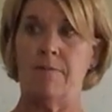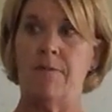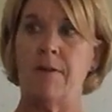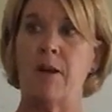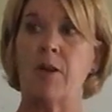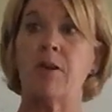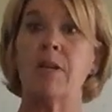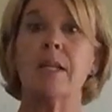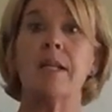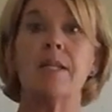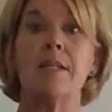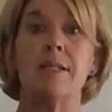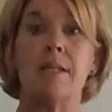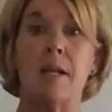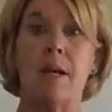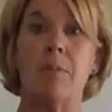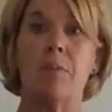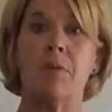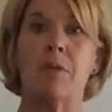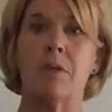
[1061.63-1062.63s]
very in
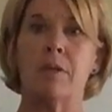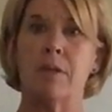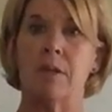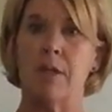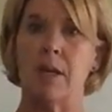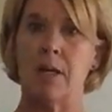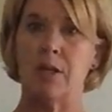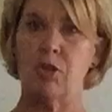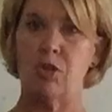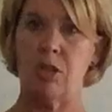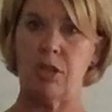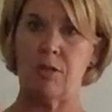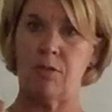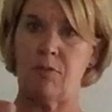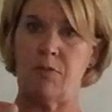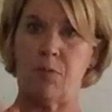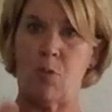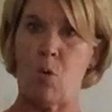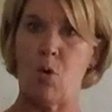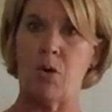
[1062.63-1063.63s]
depth, not just
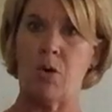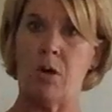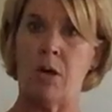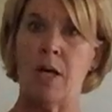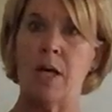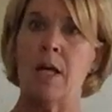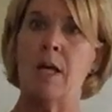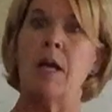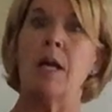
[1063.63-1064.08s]
for,